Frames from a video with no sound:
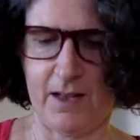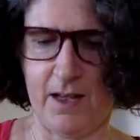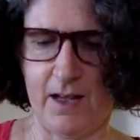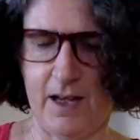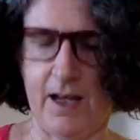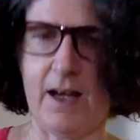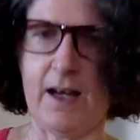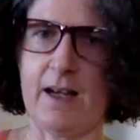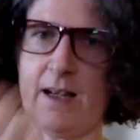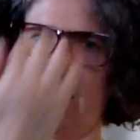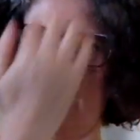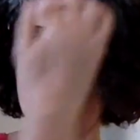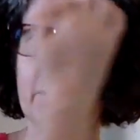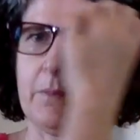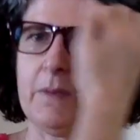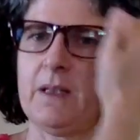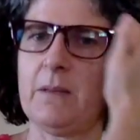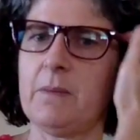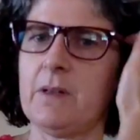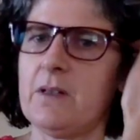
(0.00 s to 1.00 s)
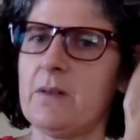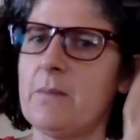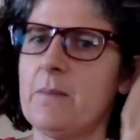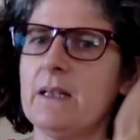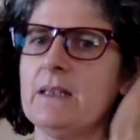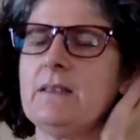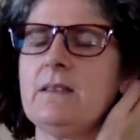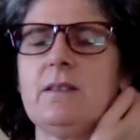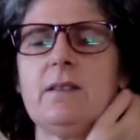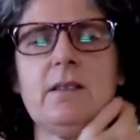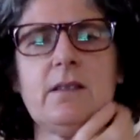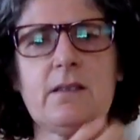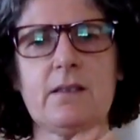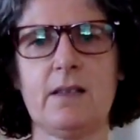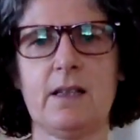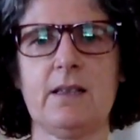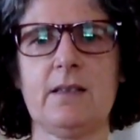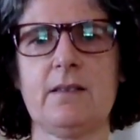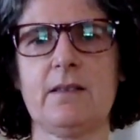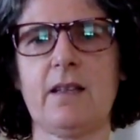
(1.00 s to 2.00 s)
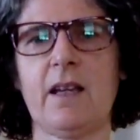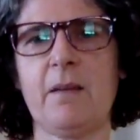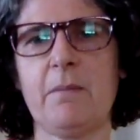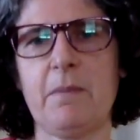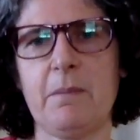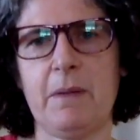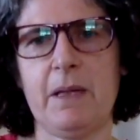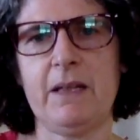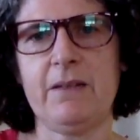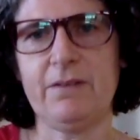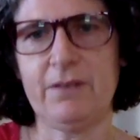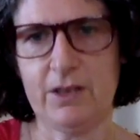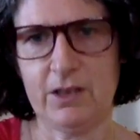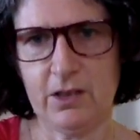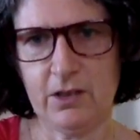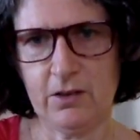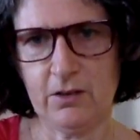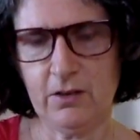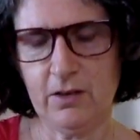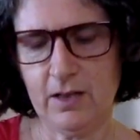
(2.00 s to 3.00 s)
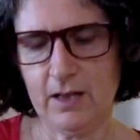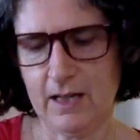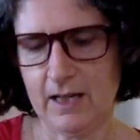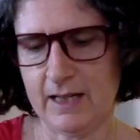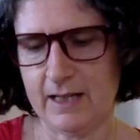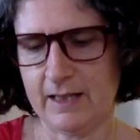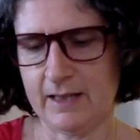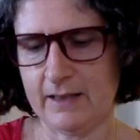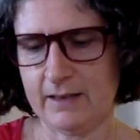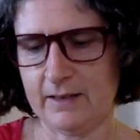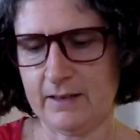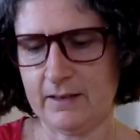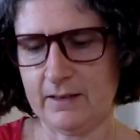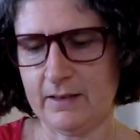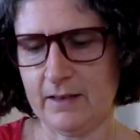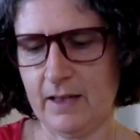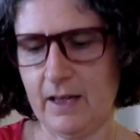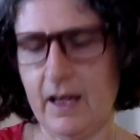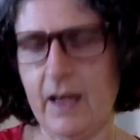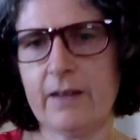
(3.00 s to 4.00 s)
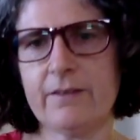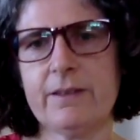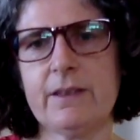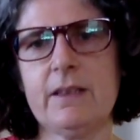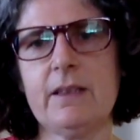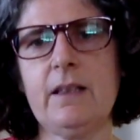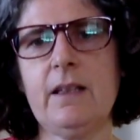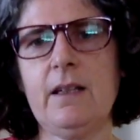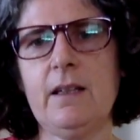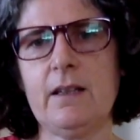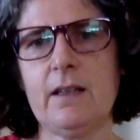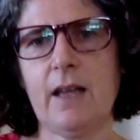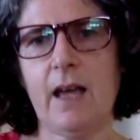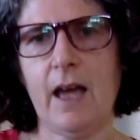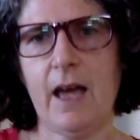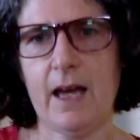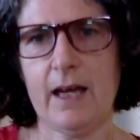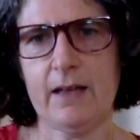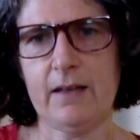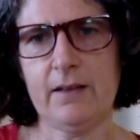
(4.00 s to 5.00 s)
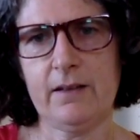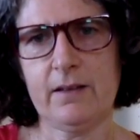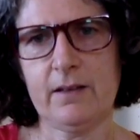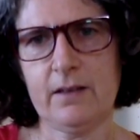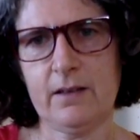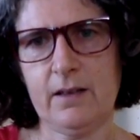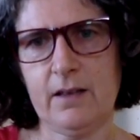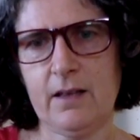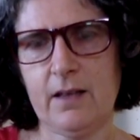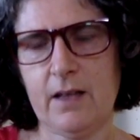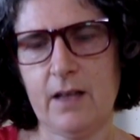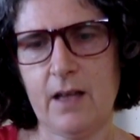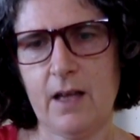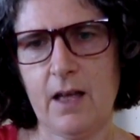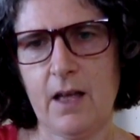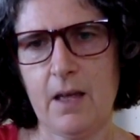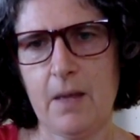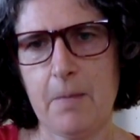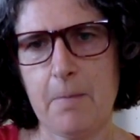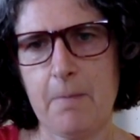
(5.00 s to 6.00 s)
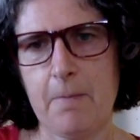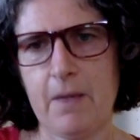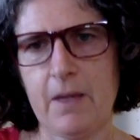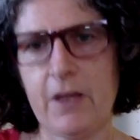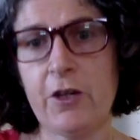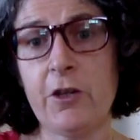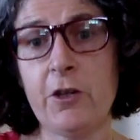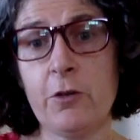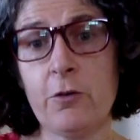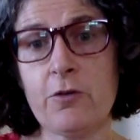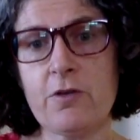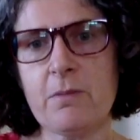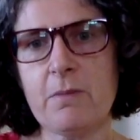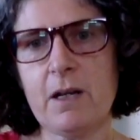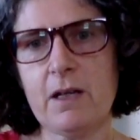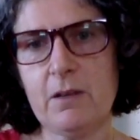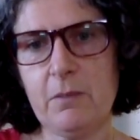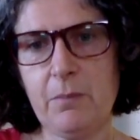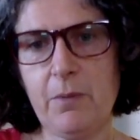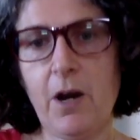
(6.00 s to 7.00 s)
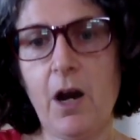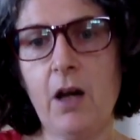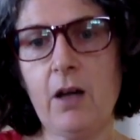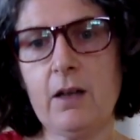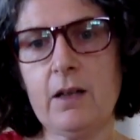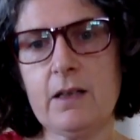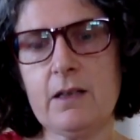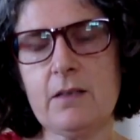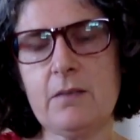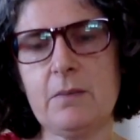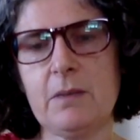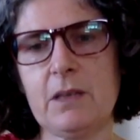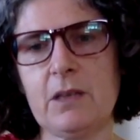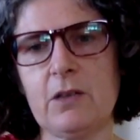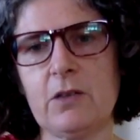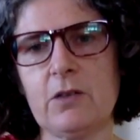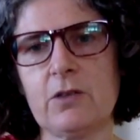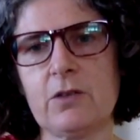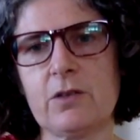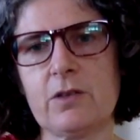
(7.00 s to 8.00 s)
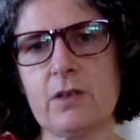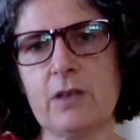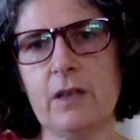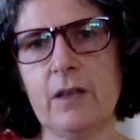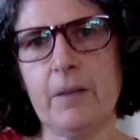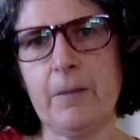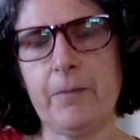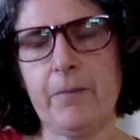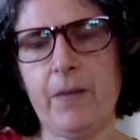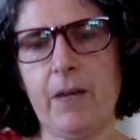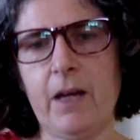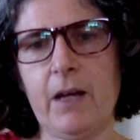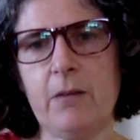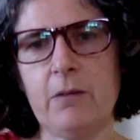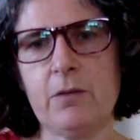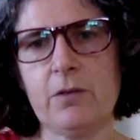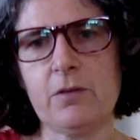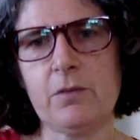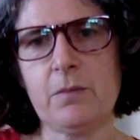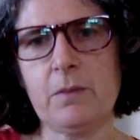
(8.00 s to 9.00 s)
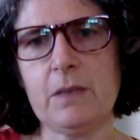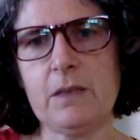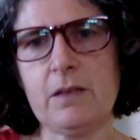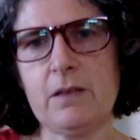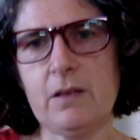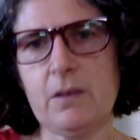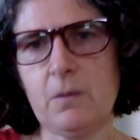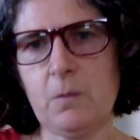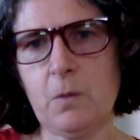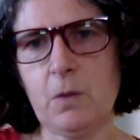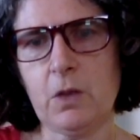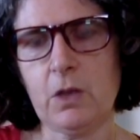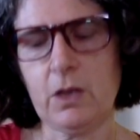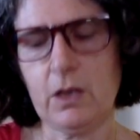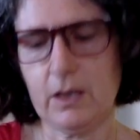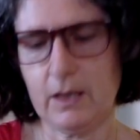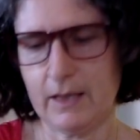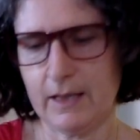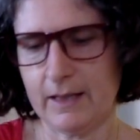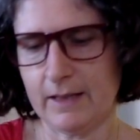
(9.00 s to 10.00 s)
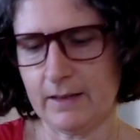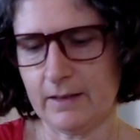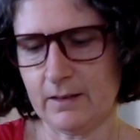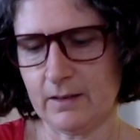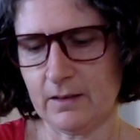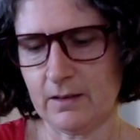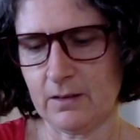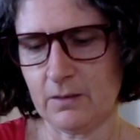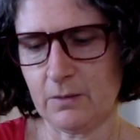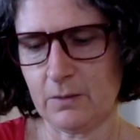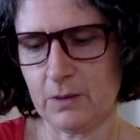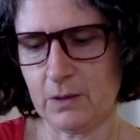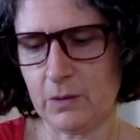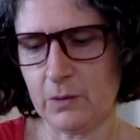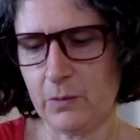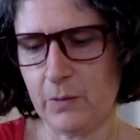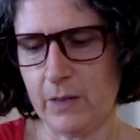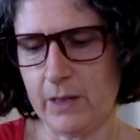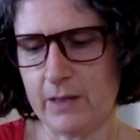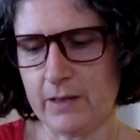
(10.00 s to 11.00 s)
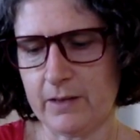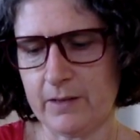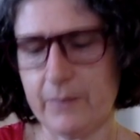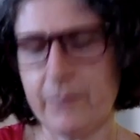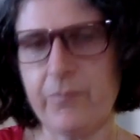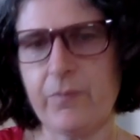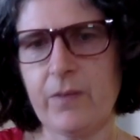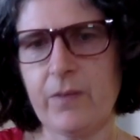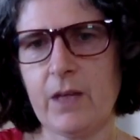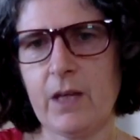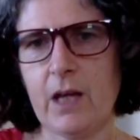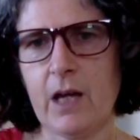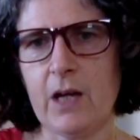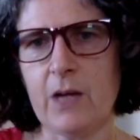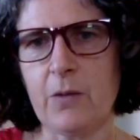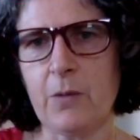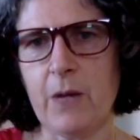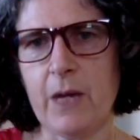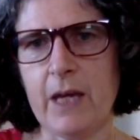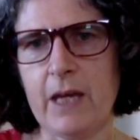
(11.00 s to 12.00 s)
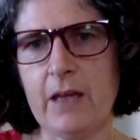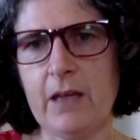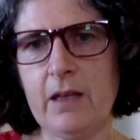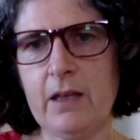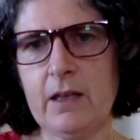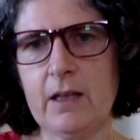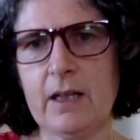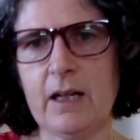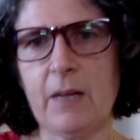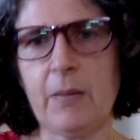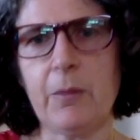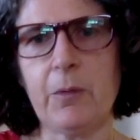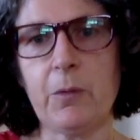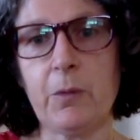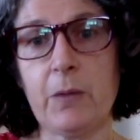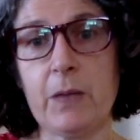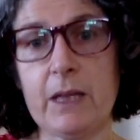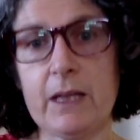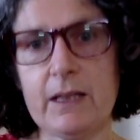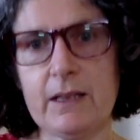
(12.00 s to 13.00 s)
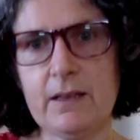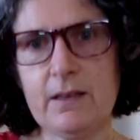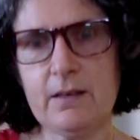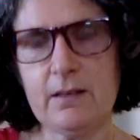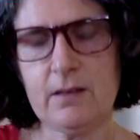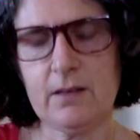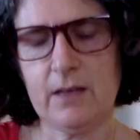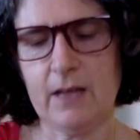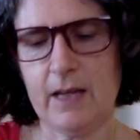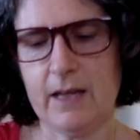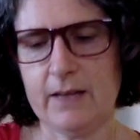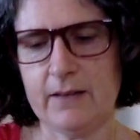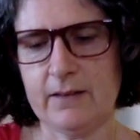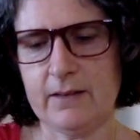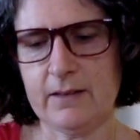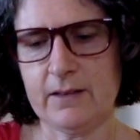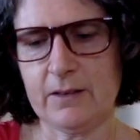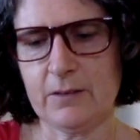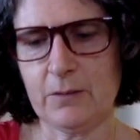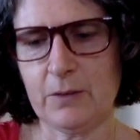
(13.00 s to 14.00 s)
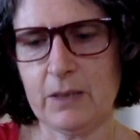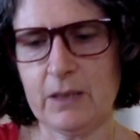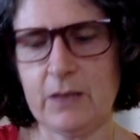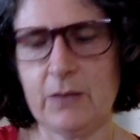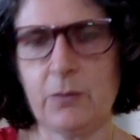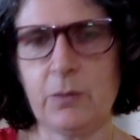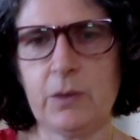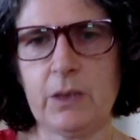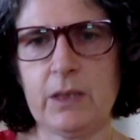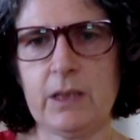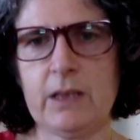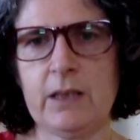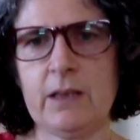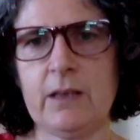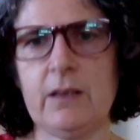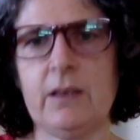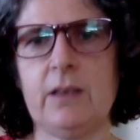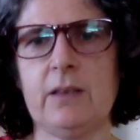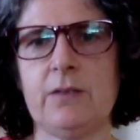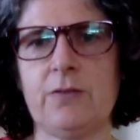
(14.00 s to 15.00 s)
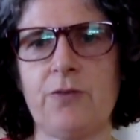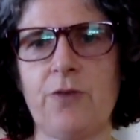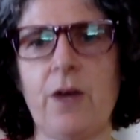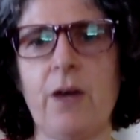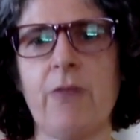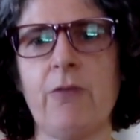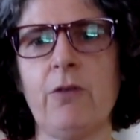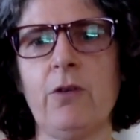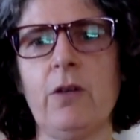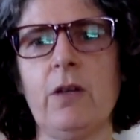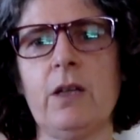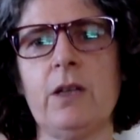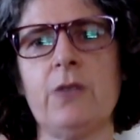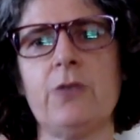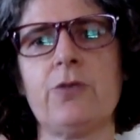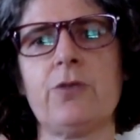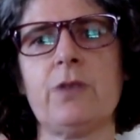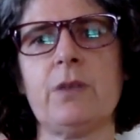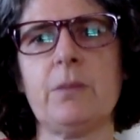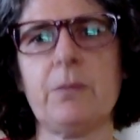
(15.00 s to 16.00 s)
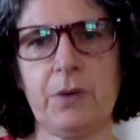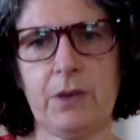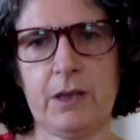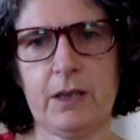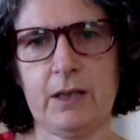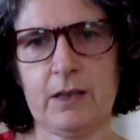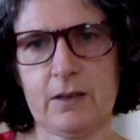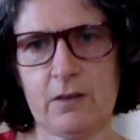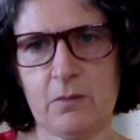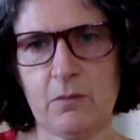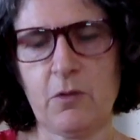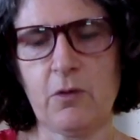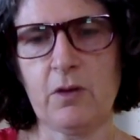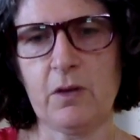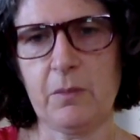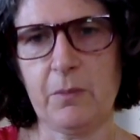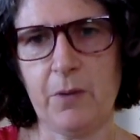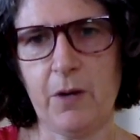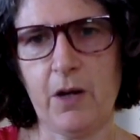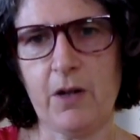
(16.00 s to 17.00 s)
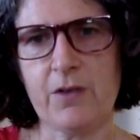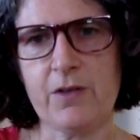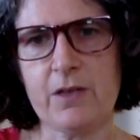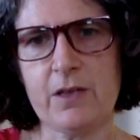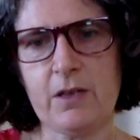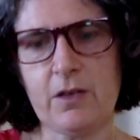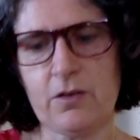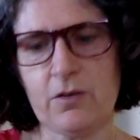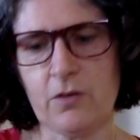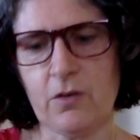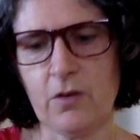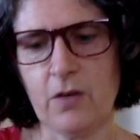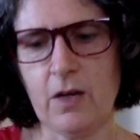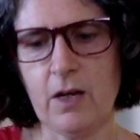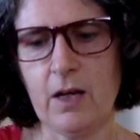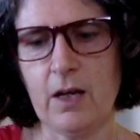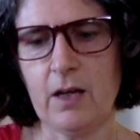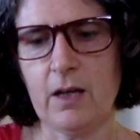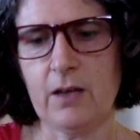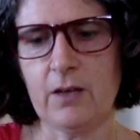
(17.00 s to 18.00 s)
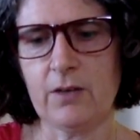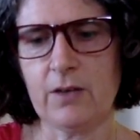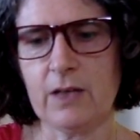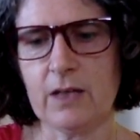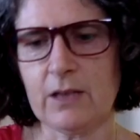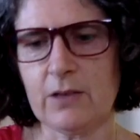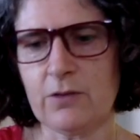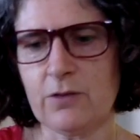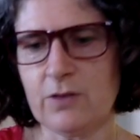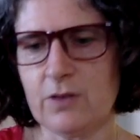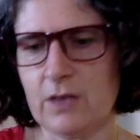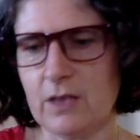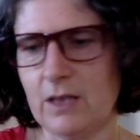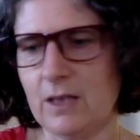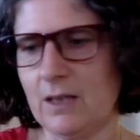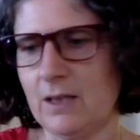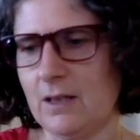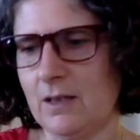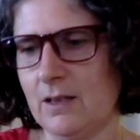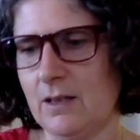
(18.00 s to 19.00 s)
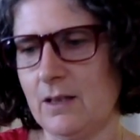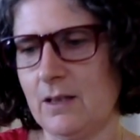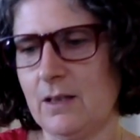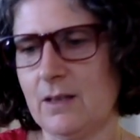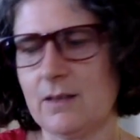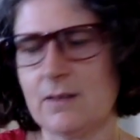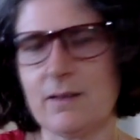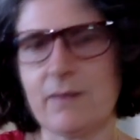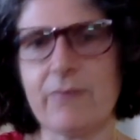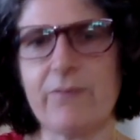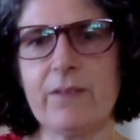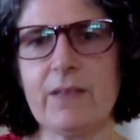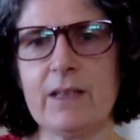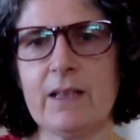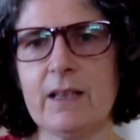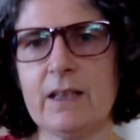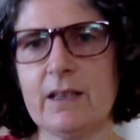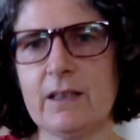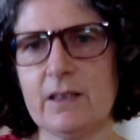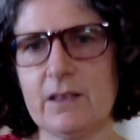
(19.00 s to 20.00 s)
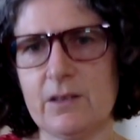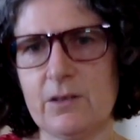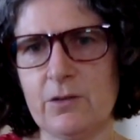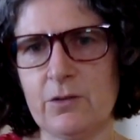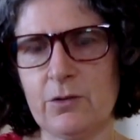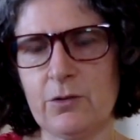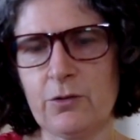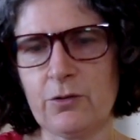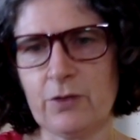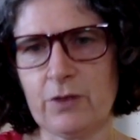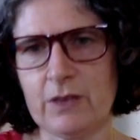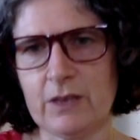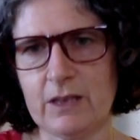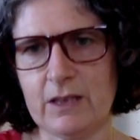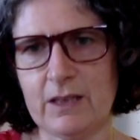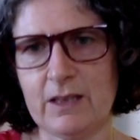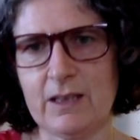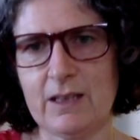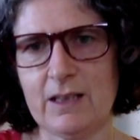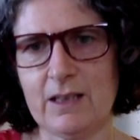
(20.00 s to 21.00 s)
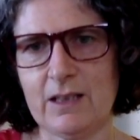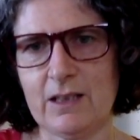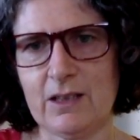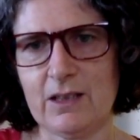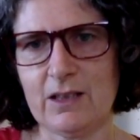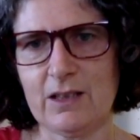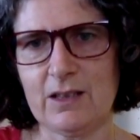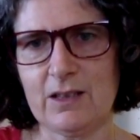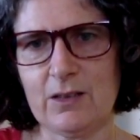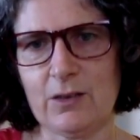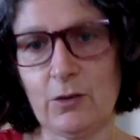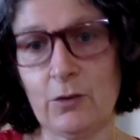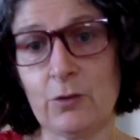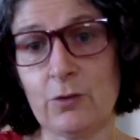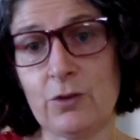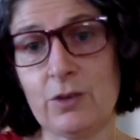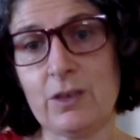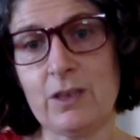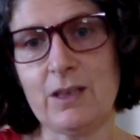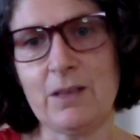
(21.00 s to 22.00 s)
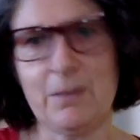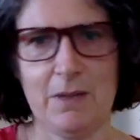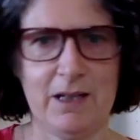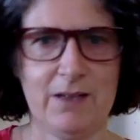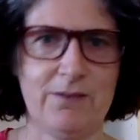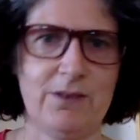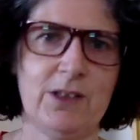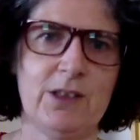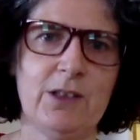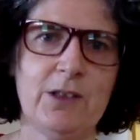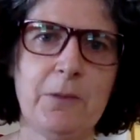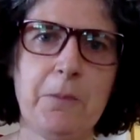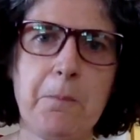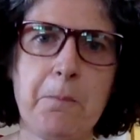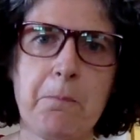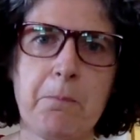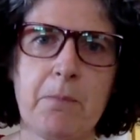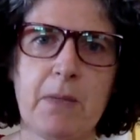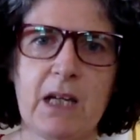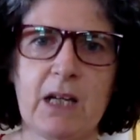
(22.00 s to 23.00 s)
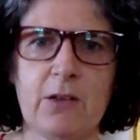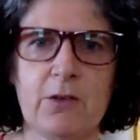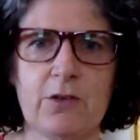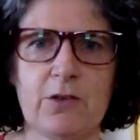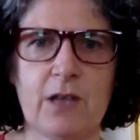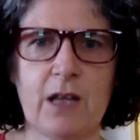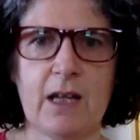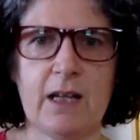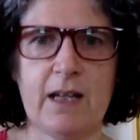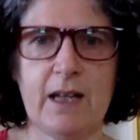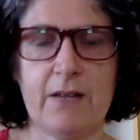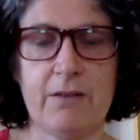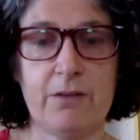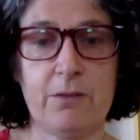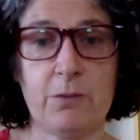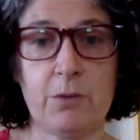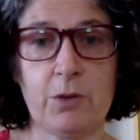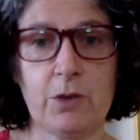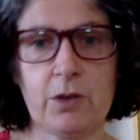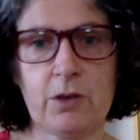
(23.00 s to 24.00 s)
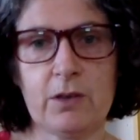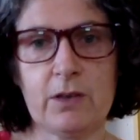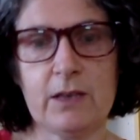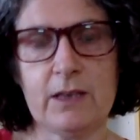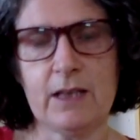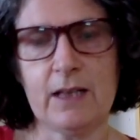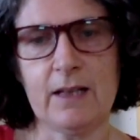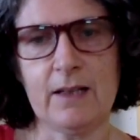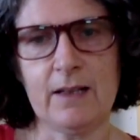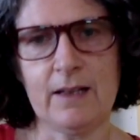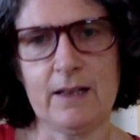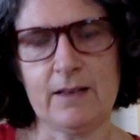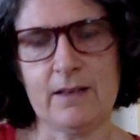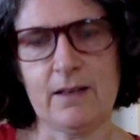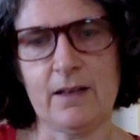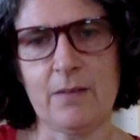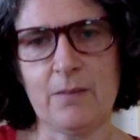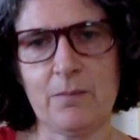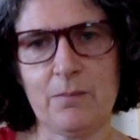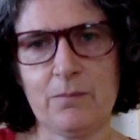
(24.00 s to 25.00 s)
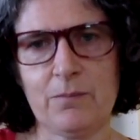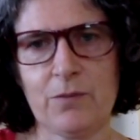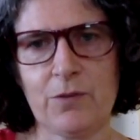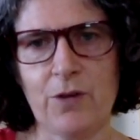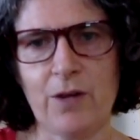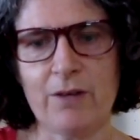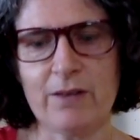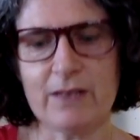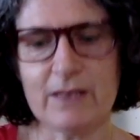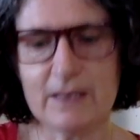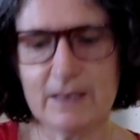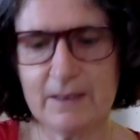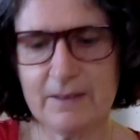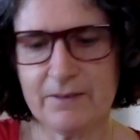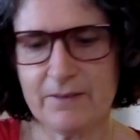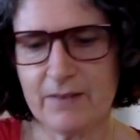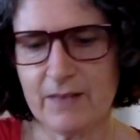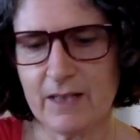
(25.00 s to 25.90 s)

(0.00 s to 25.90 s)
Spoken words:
It has been about a month since last time I made a video. I haven't had a huge amount of progress because I was busy at work and we were away a couple of weekends. And when we travel, I usually bring a smaller project, so you get to see something that you usually don't see in my video because I never work on it unless I'm traveling.